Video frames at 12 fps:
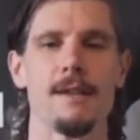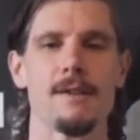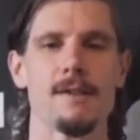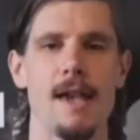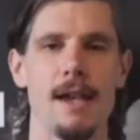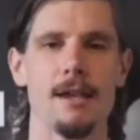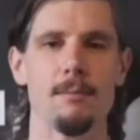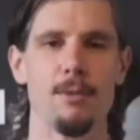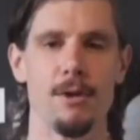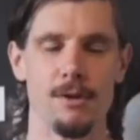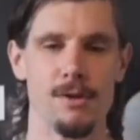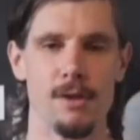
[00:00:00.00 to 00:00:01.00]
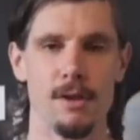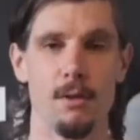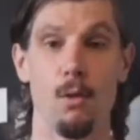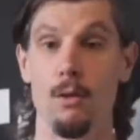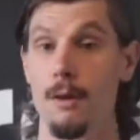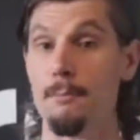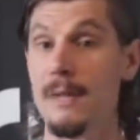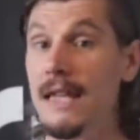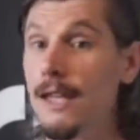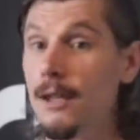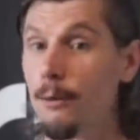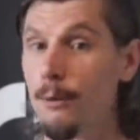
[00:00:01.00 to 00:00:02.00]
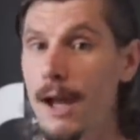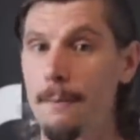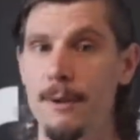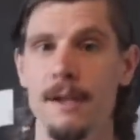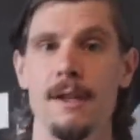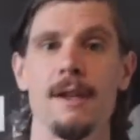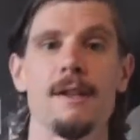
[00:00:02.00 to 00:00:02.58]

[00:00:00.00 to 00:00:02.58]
a second person or a media rep